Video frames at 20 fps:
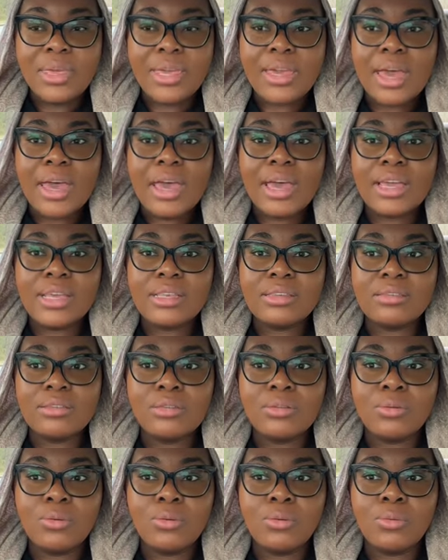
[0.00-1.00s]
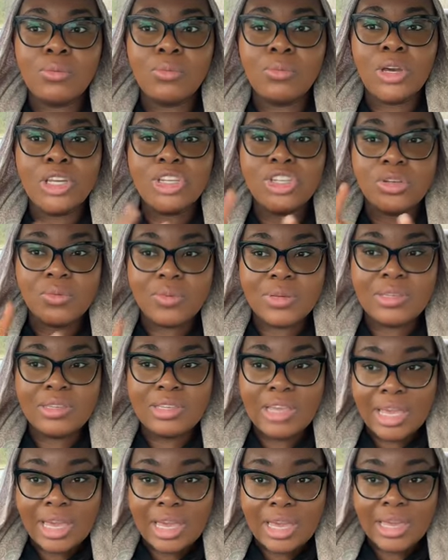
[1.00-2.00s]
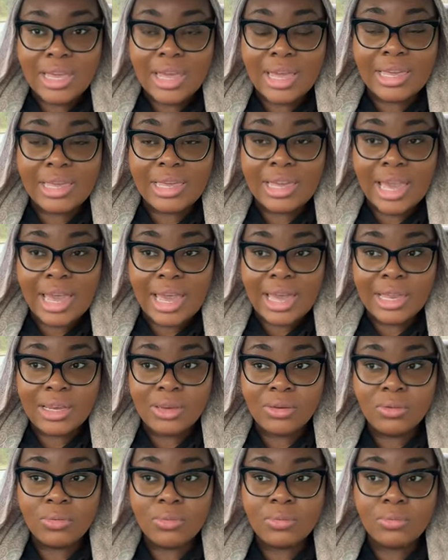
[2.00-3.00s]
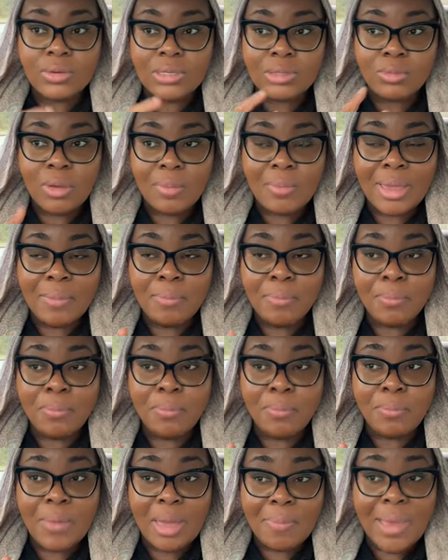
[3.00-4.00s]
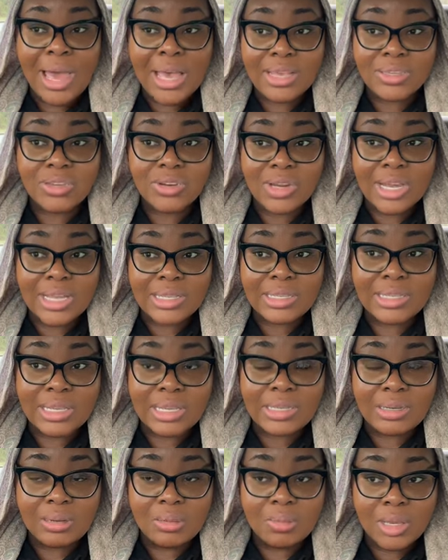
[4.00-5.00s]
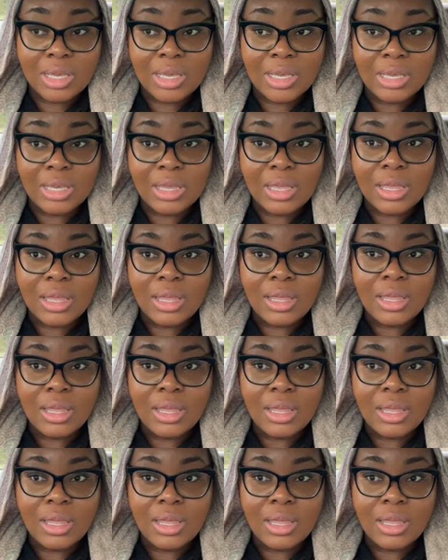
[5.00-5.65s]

because what she was saying again was what my, my pastor had said to me.